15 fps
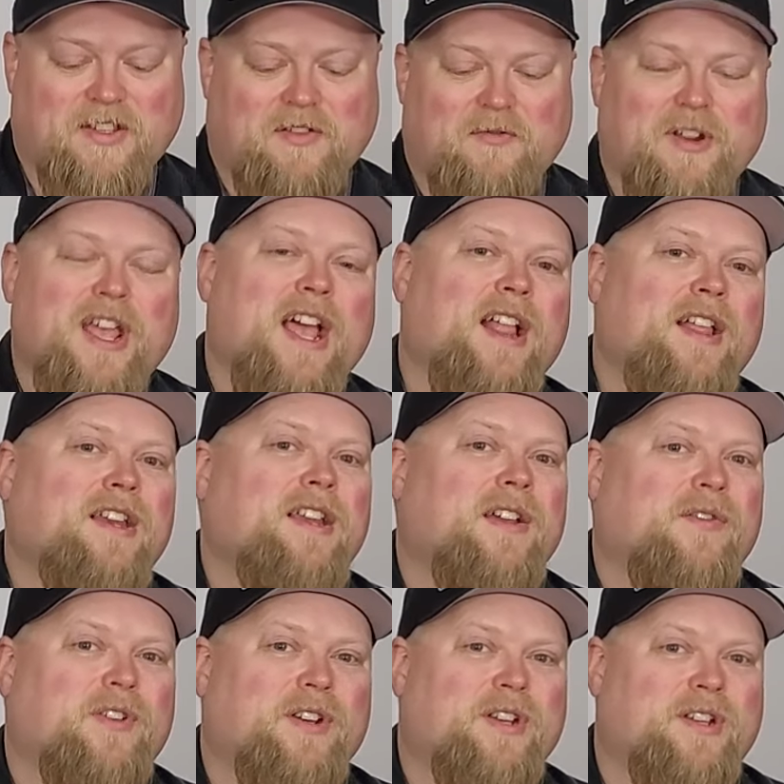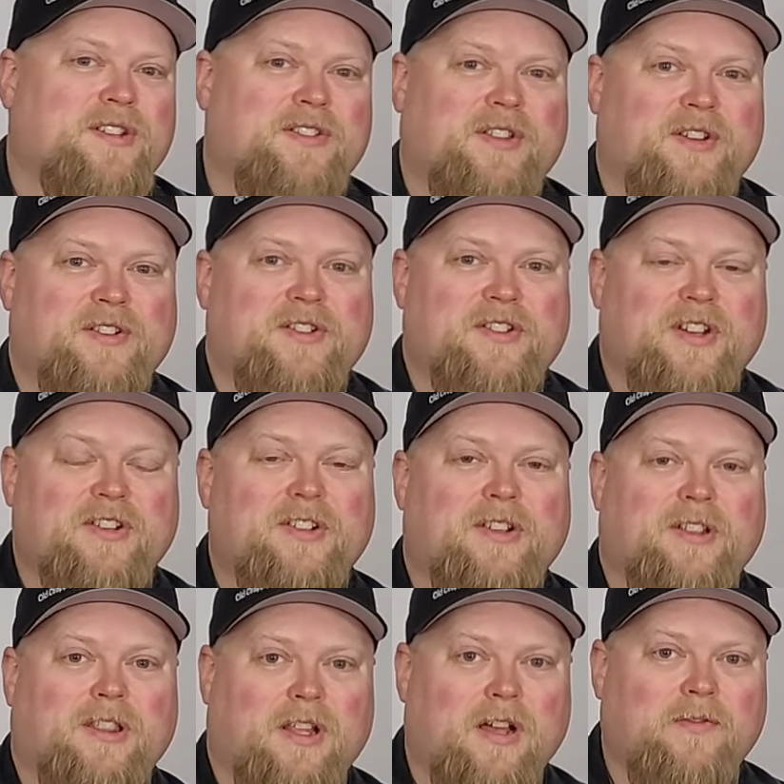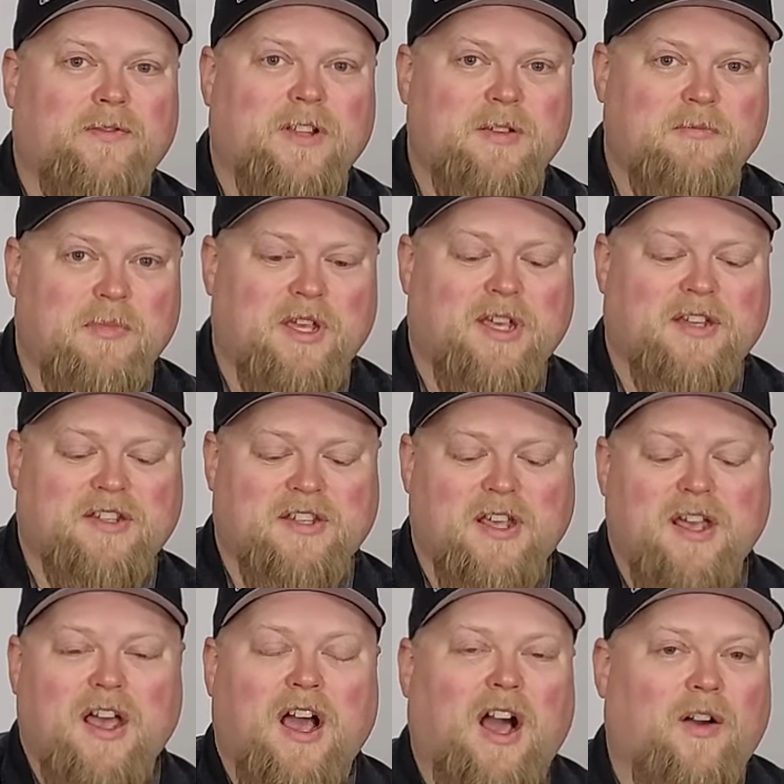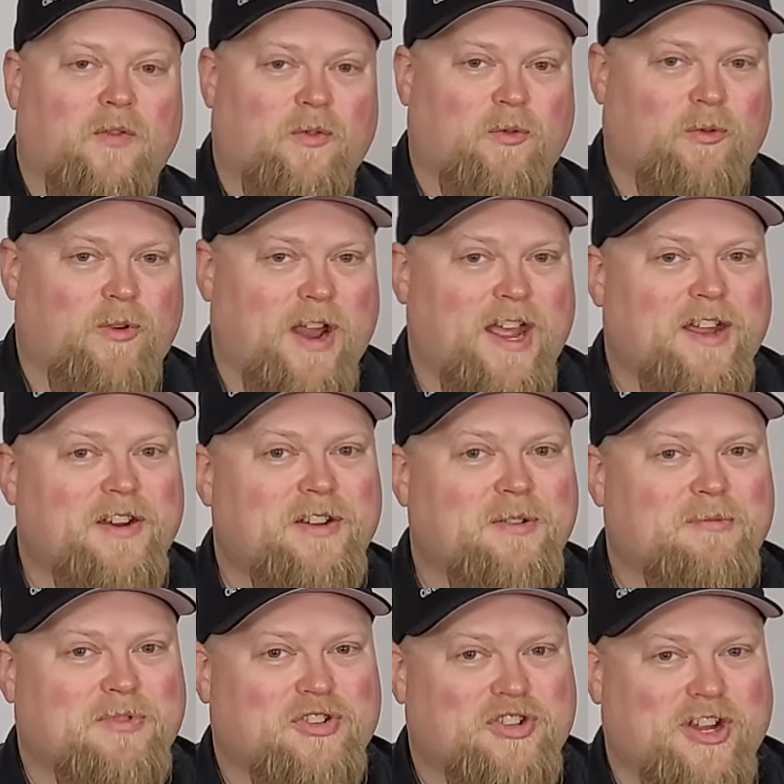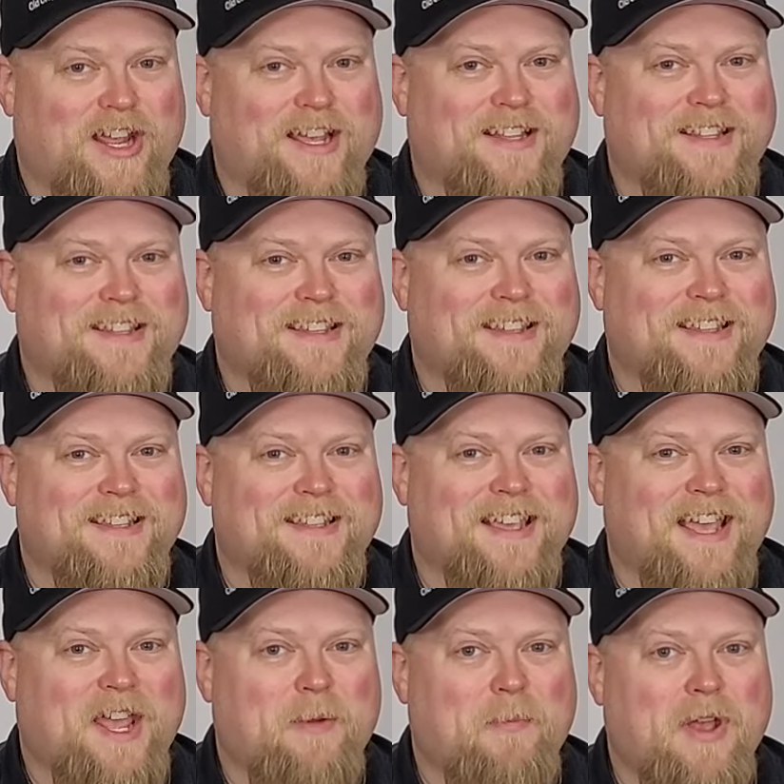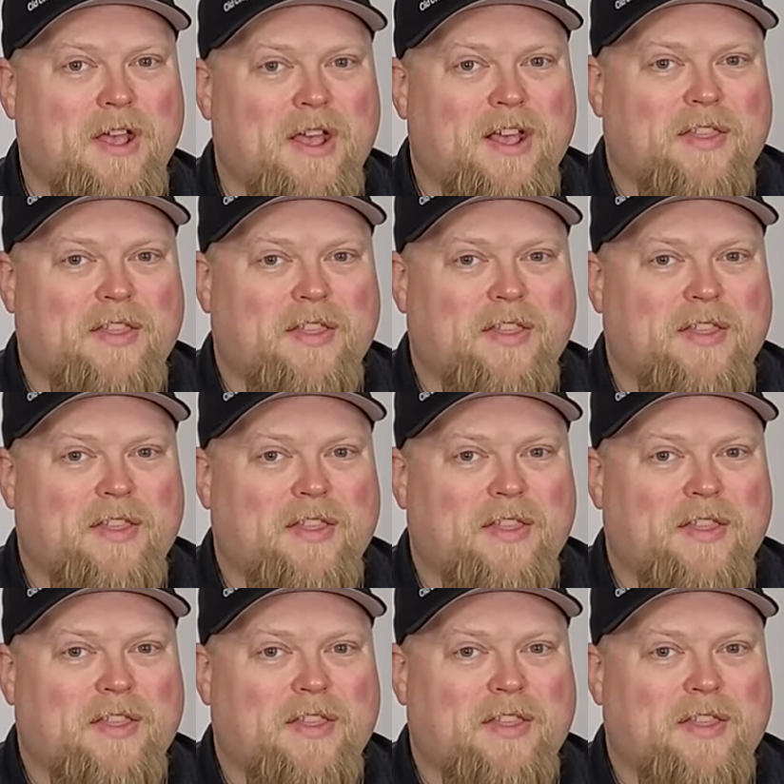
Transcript: And the reality of it is there's such a lovely mix of random chance in this game